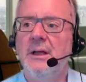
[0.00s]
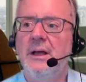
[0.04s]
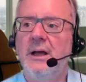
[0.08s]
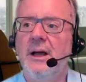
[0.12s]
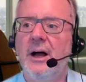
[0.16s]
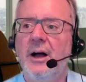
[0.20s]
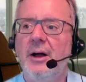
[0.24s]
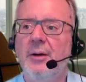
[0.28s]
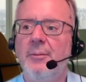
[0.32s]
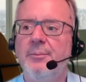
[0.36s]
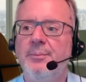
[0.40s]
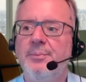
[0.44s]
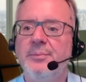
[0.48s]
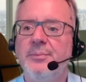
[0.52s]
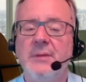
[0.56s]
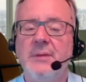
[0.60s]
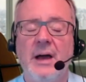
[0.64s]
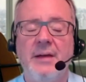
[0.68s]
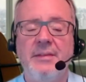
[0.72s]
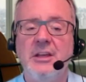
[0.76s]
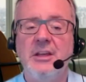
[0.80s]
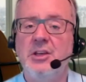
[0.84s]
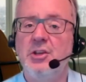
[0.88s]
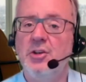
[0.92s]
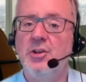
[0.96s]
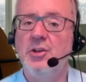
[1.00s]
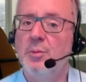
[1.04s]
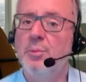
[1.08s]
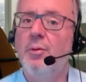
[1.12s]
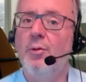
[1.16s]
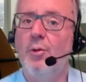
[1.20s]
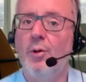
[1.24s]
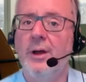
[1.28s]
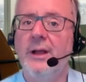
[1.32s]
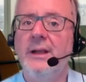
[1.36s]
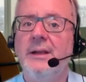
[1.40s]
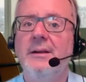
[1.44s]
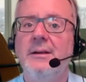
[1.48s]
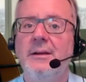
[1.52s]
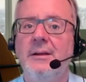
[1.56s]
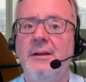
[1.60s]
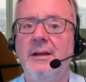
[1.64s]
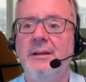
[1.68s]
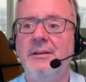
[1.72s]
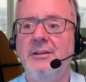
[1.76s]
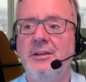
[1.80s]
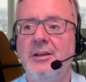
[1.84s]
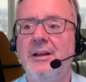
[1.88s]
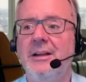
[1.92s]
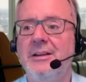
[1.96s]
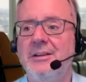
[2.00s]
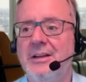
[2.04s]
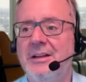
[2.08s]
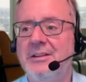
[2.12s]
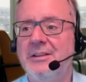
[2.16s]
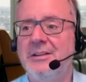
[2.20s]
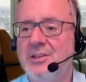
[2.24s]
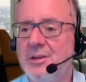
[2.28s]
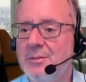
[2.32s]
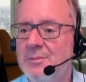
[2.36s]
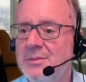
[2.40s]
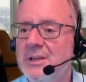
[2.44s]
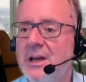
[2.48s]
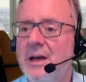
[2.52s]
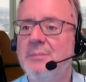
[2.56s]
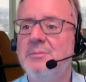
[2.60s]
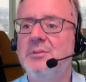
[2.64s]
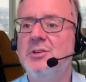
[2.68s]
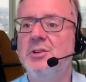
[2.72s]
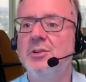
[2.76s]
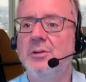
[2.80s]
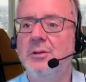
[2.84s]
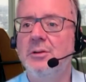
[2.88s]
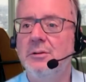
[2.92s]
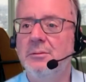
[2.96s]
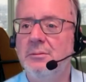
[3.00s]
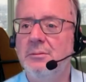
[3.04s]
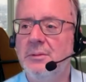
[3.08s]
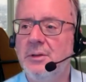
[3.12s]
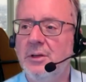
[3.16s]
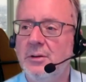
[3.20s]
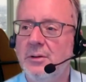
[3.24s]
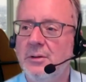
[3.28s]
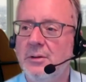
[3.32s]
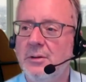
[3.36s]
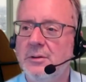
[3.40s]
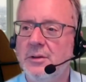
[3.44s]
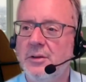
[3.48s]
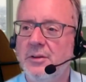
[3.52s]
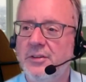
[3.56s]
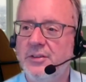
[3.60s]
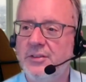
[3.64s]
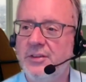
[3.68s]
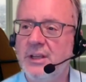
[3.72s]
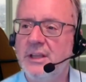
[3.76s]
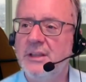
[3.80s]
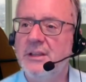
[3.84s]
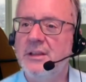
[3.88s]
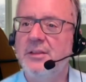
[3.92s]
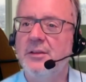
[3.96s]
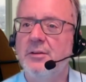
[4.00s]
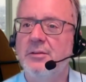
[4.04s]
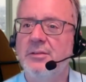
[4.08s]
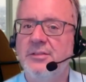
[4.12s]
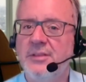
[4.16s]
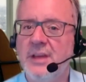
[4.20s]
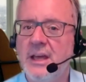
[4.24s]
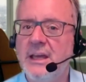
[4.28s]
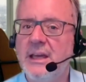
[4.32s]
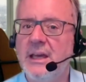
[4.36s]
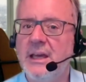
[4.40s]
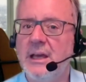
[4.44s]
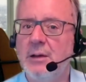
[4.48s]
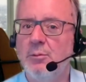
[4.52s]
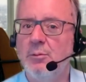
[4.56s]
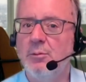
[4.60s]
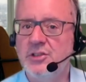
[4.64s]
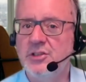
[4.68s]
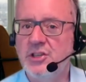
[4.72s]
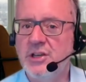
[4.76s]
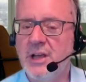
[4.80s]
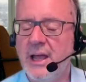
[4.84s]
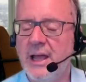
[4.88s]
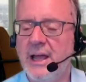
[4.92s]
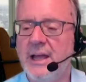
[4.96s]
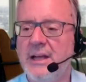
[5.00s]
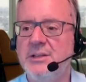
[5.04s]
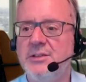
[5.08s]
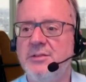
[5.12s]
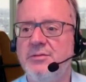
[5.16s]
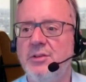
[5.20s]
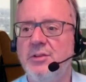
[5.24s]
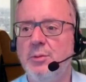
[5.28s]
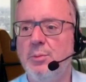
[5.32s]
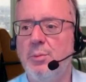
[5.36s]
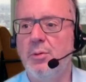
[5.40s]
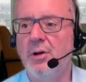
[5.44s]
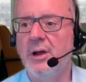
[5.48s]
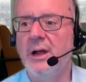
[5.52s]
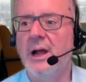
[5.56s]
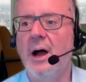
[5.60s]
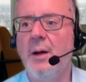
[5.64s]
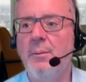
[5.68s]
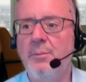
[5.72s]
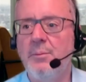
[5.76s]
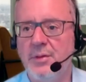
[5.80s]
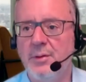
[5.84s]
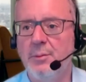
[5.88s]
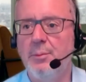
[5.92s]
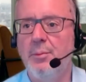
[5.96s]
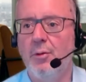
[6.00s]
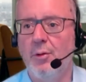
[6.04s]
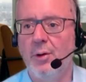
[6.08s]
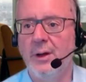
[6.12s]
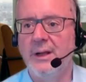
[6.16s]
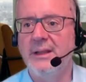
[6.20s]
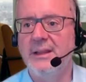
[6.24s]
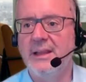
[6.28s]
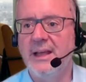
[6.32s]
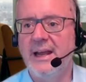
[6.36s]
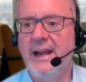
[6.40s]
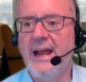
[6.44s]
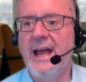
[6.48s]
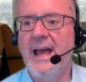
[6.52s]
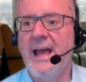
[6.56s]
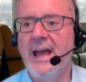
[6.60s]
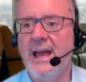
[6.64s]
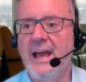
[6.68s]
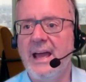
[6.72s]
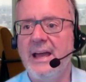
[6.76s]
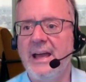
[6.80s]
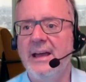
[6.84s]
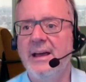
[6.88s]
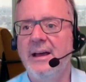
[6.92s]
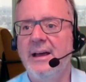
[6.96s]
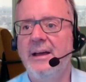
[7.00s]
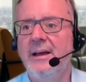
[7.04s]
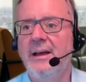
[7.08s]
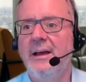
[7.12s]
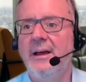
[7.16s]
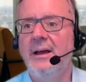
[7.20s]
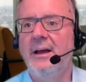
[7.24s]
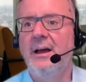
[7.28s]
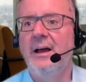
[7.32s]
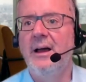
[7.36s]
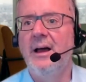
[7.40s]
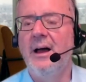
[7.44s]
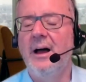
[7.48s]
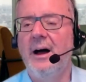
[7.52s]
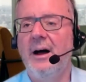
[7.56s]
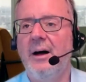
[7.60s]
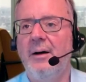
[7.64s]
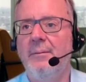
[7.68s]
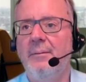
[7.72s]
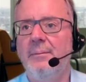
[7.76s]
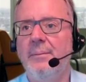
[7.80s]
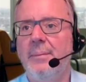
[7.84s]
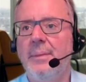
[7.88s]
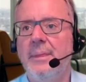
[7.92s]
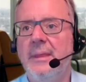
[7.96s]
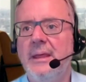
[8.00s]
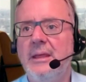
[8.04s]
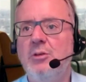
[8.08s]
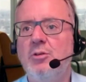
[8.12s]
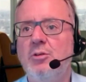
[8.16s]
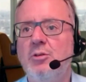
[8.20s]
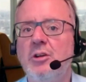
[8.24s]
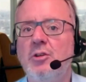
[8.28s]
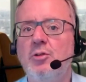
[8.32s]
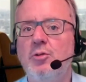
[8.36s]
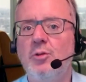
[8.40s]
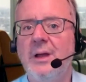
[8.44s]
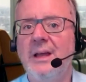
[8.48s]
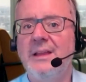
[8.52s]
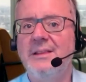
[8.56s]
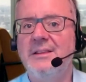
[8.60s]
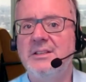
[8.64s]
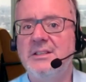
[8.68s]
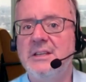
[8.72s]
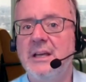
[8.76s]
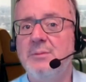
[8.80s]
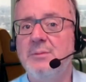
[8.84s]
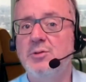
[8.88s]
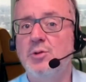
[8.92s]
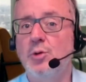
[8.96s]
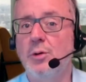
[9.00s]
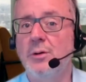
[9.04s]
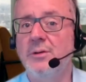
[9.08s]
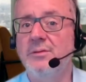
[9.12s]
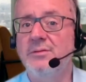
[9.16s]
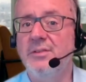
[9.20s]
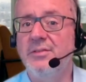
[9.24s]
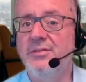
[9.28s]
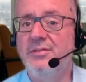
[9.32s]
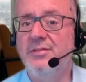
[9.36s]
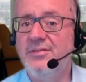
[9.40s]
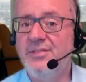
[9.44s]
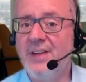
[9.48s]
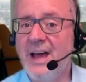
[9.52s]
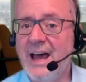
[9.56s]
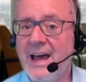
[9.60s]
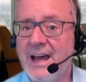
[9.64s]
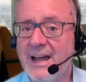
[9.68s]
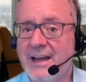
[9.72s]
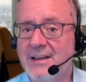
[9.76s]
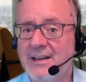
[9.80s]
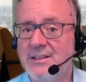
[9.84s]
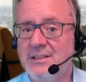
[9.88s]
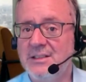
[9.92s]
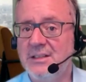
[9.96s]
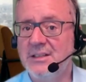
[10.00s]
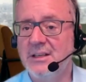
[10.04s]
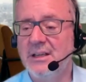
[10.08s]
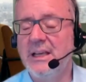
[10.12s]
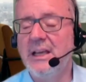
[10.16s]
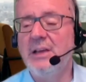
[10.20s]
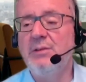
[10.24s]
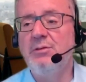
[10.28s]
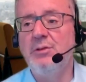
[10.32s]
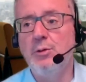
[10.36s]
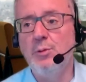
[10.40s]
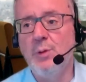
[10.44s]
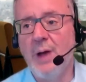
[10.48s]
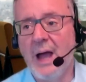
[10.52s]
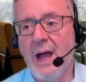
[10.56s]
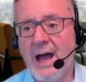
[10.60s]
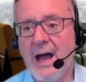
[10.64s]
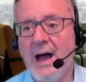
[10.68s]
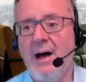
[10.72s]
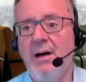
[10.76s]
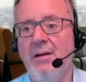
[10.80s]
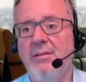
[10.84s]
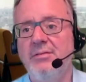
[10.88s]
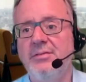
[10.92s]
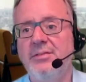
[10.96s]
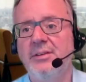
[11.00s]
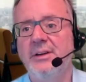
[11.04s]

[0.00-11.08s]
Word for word: Um, I think your point, and, and sometimes you'll, you'll, you'll see that their thinking will change if you bring up the point that, hey, Um, you can create the same sort of effect if you have